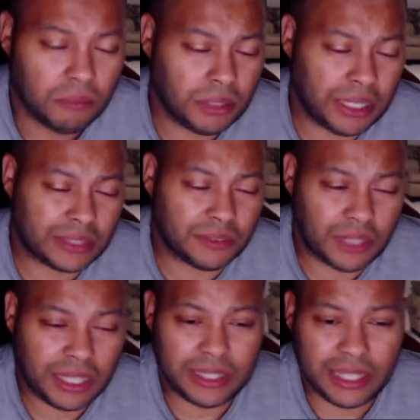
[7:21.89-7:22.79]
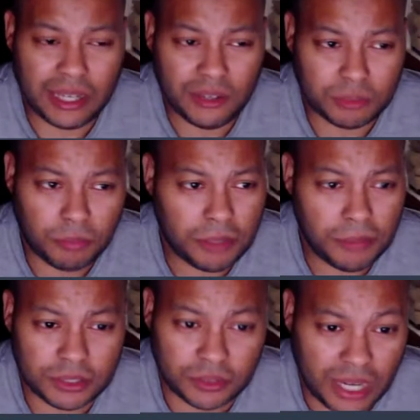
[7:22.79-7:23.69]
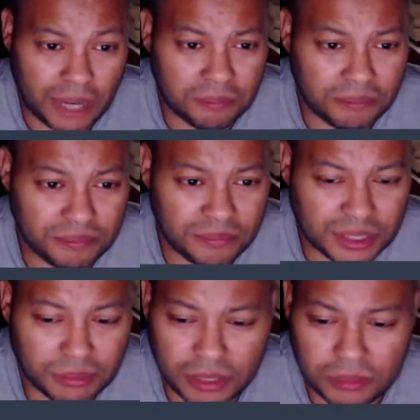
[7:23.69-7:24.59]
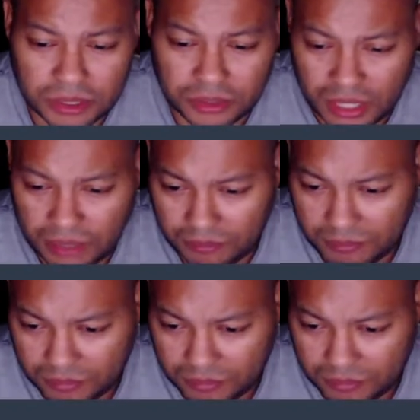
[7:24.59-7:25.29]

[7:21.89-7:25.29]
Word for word: but as of right now, it's pretty much a wrap. It's pretty much a wrap.